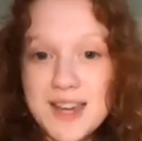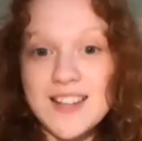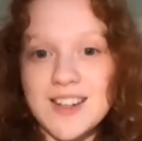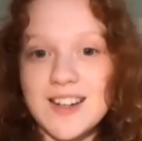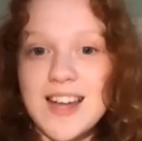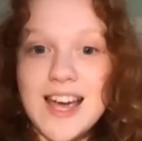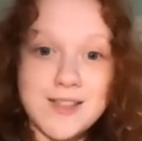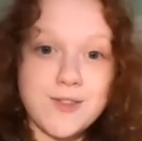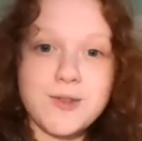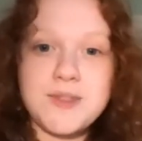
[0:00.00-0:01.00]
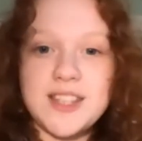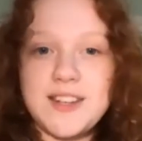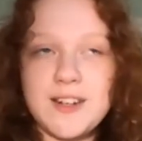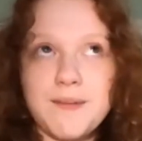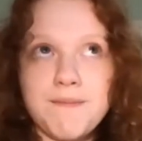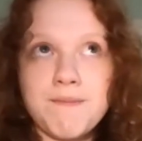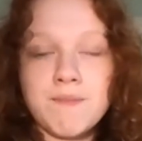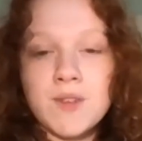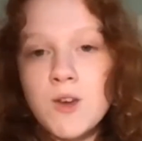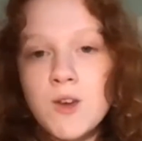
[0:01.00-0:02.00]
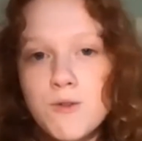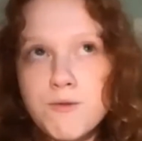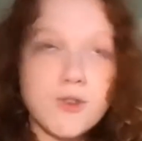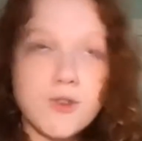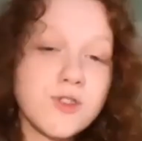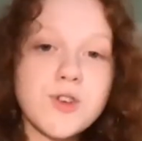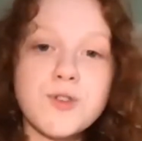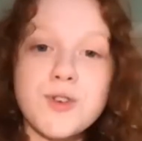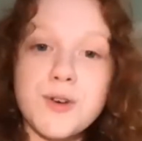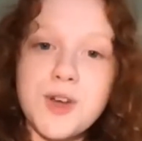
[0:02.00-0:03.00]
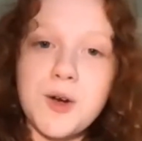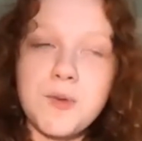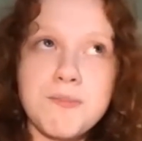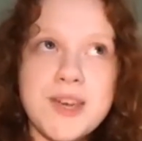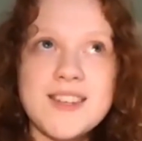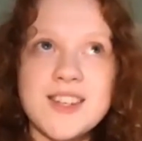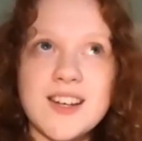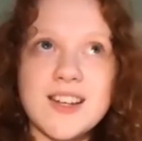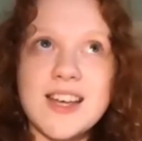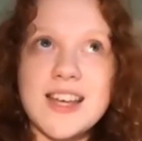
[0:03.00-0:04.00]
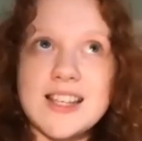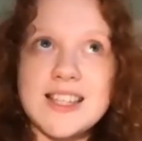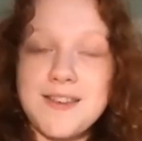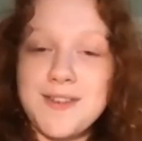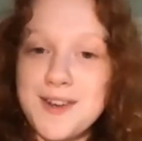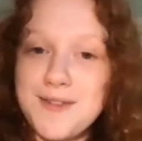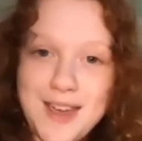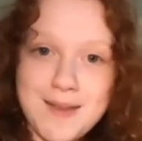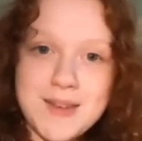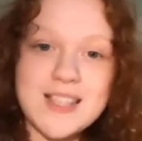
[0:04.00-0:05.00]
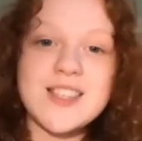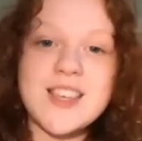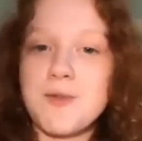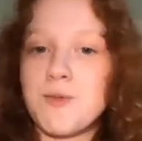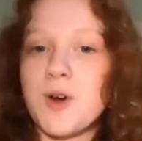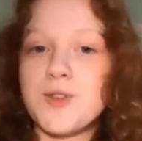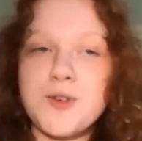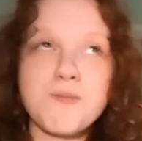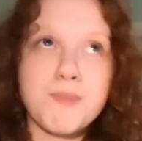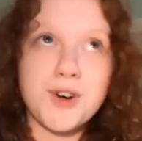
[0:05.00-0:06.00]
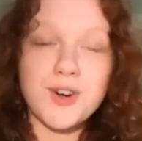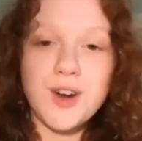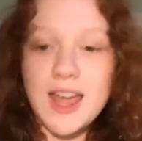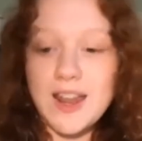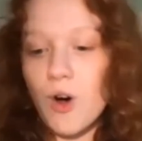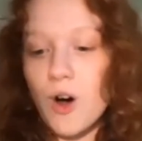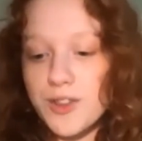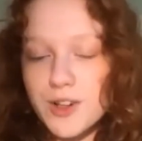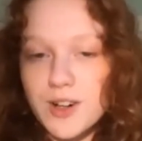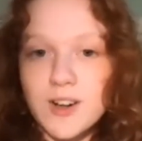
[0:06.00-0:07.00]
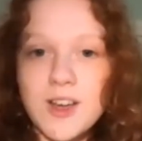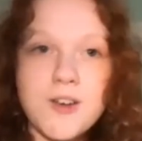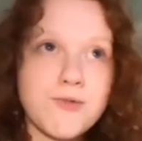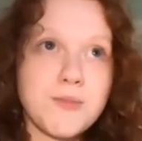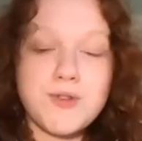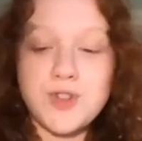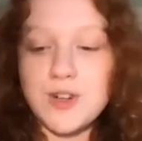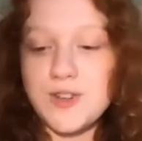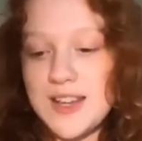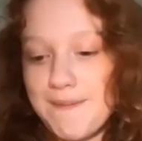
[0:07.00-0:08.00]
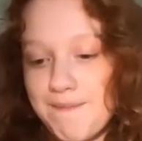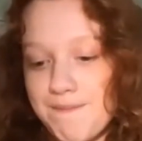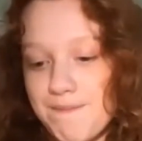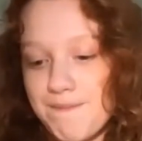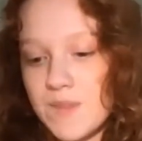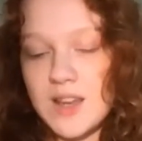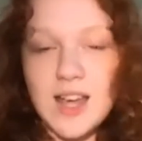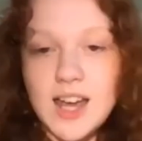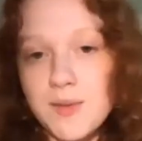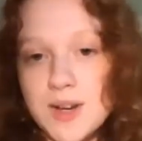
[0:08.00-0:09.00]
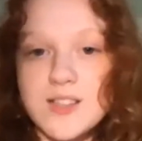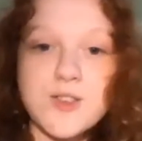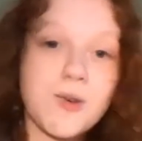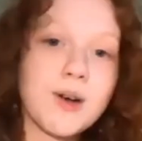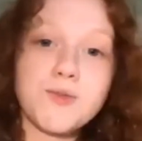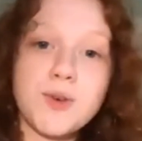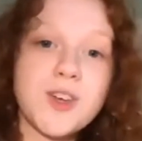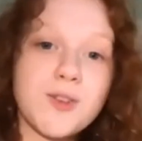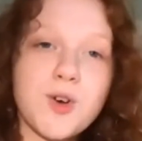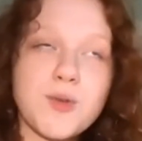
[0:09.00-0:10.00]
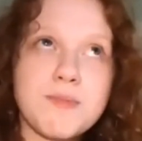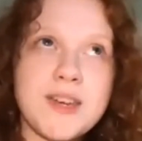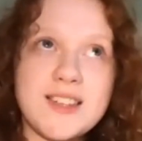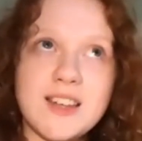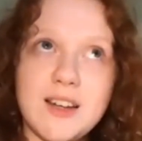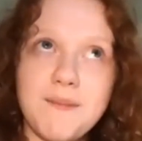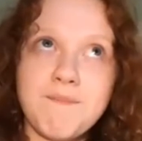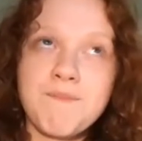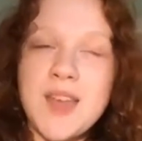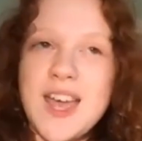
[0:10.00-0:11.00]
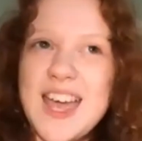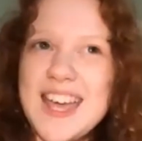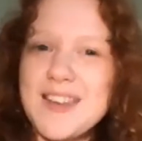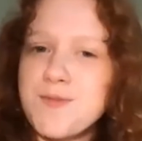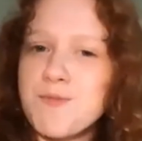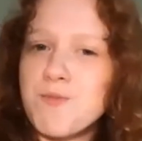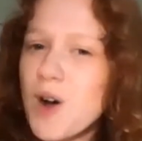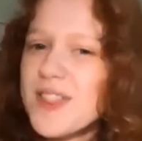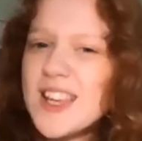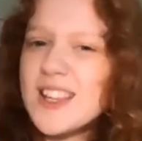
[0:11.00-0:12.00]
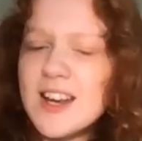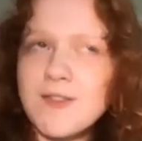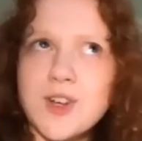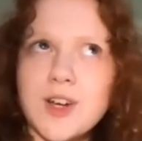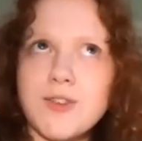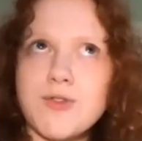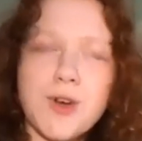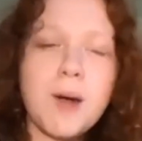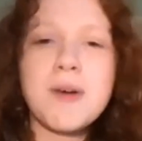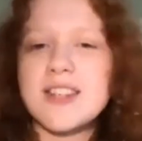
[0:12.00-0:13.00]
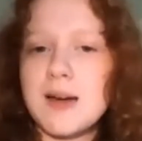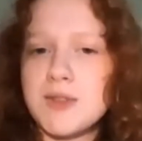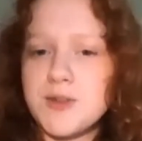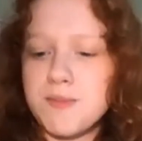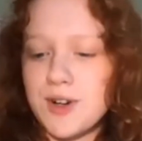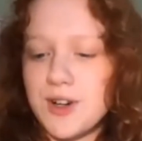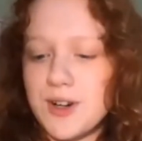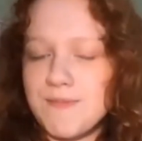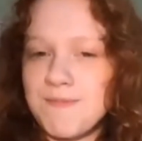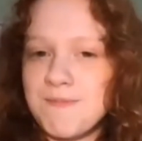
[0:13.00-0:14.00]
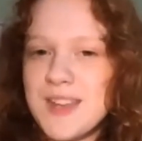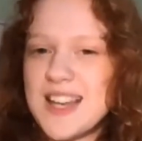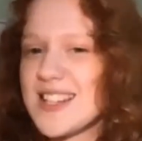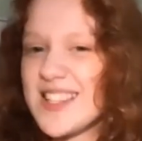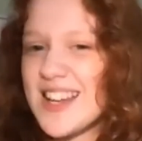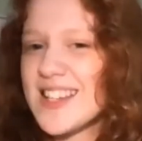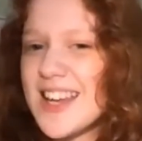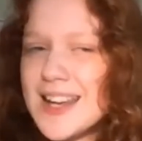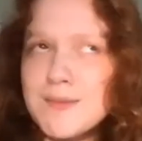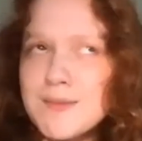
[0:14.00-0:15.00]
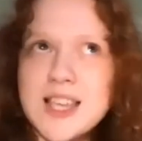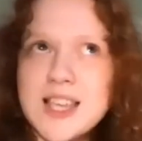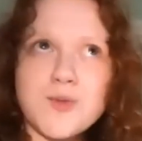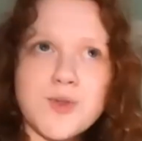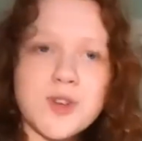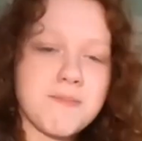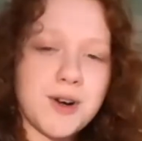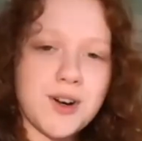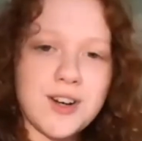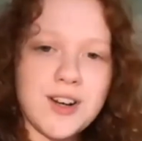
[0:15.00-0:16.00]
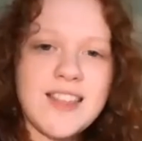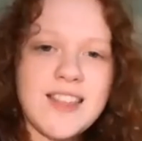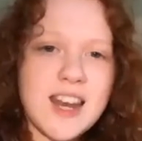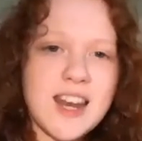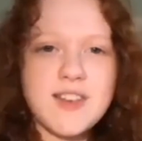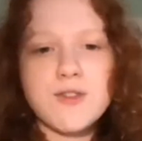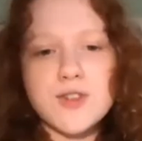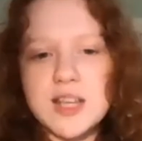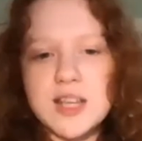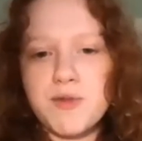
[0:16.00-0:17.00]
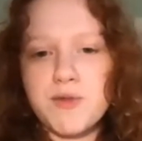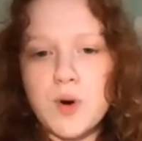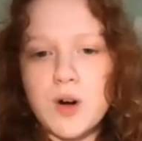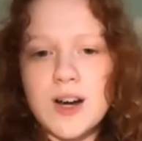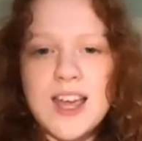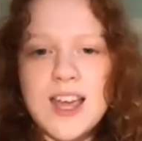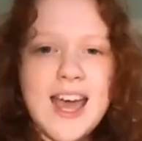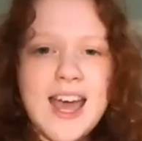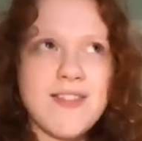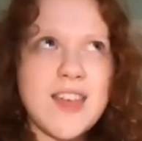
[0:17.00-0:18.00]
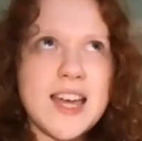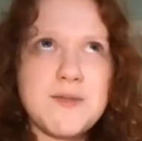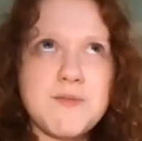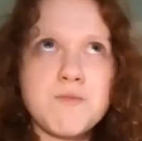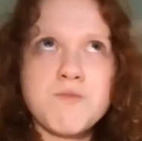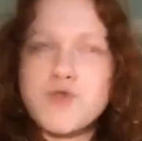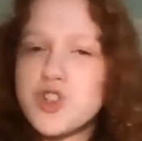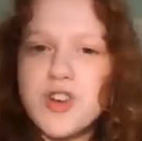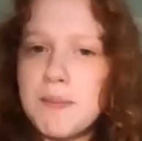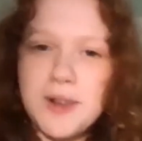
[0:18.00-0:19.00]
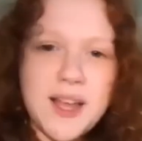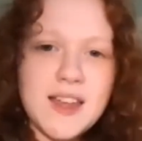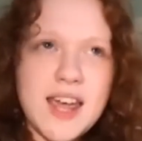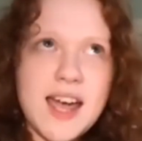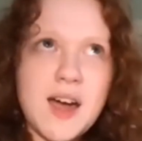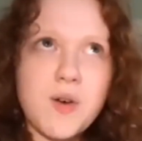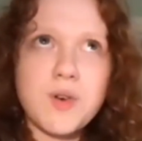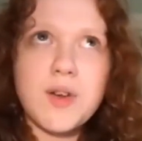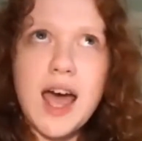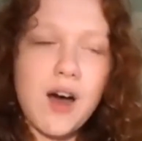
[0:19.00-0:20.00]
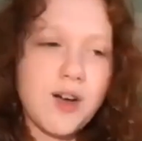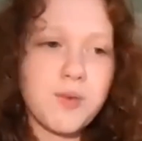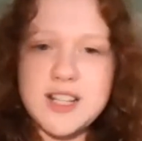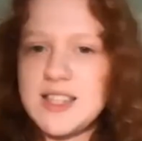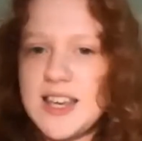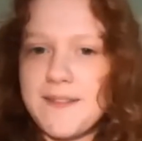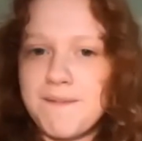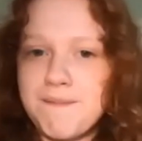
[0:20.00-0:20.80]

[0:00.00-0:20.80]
Dunn as a group's leader. For those of you who don't know, Pete Dunn is a very famous and well-known birder and author from New Jersey. Anyway, so I was walking along with Pete Dunn, and one thing that I've done throughout my time as a birder is I tend to get obsessed with a bird that I've never seen before, and then just try to plan out how I want to see it.